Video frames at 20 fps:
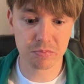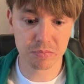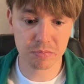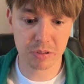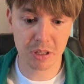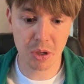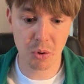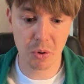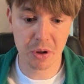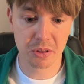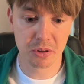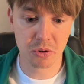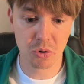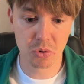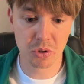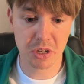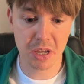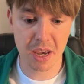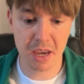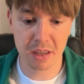he went rook
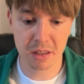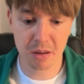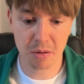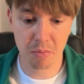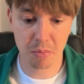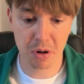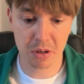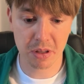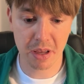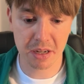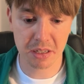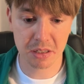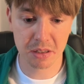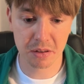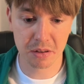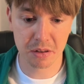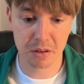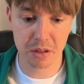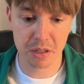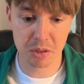d8,
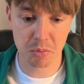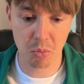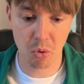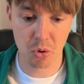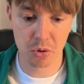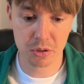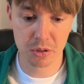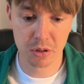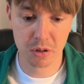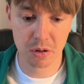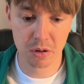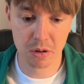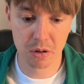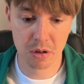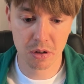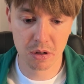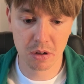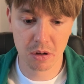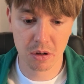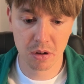protecting this pawn.
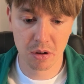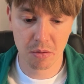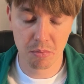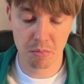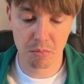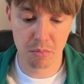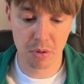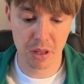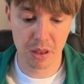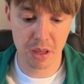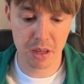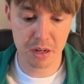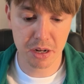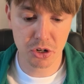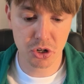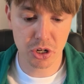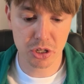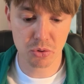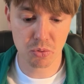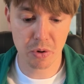But then I
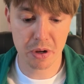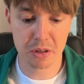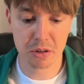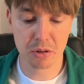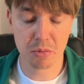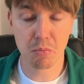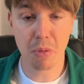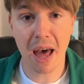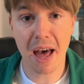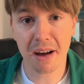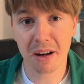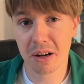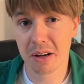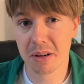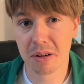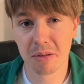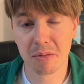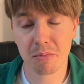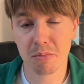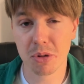just went back,
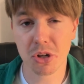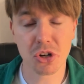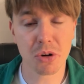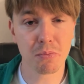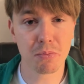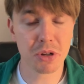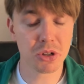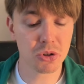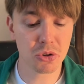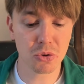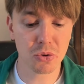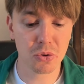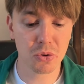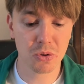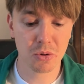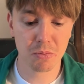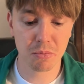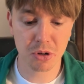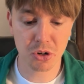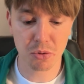bishop b2,
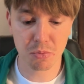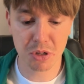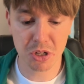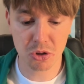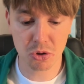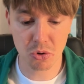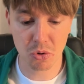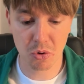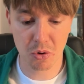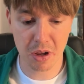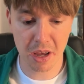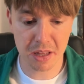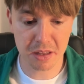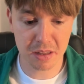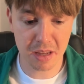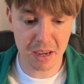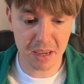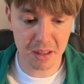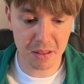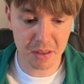bishop d2,
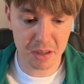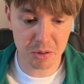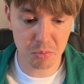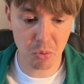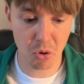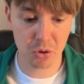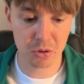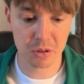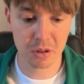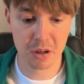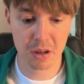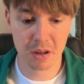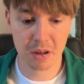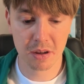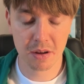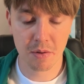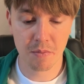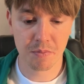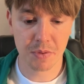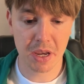attacking this pawn.
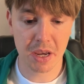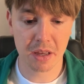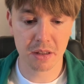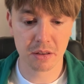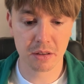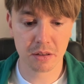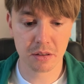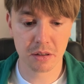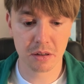And